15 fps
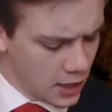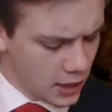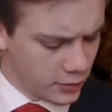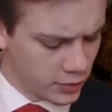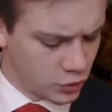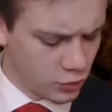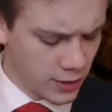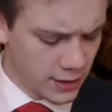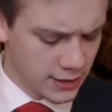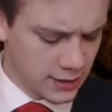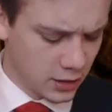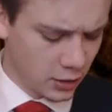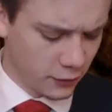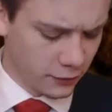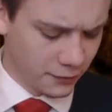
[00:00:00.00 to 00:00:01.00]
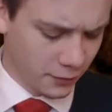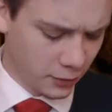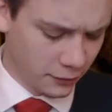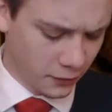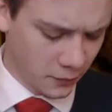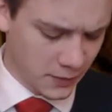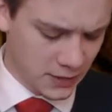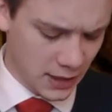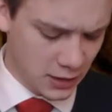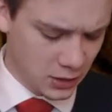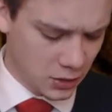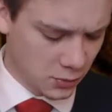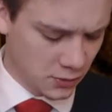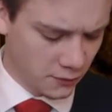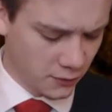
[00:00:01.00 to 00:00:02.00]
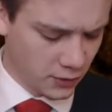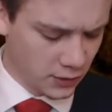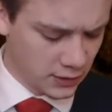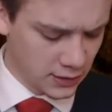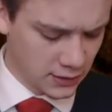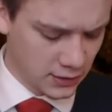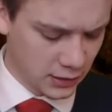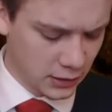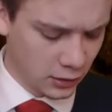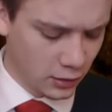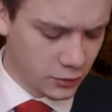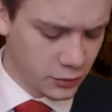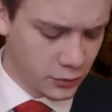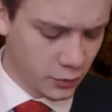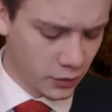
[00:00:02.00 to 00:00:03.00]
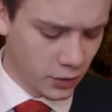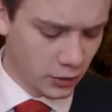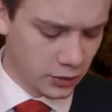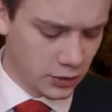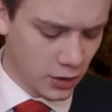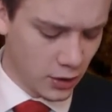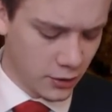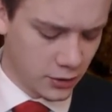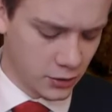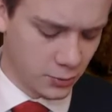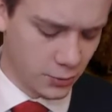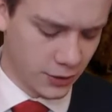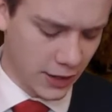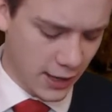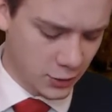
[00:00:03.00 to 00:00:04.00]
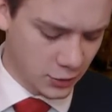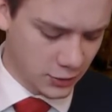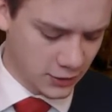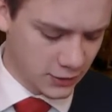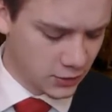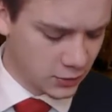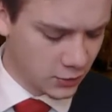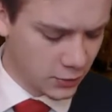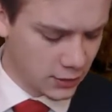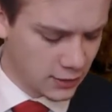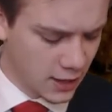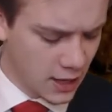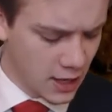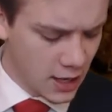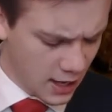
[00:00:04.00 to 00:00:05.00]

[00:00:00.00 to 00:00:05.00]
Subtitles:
He was dressed in all fur from his head to his foot, and his clothes were all tarnished with ashes and soot.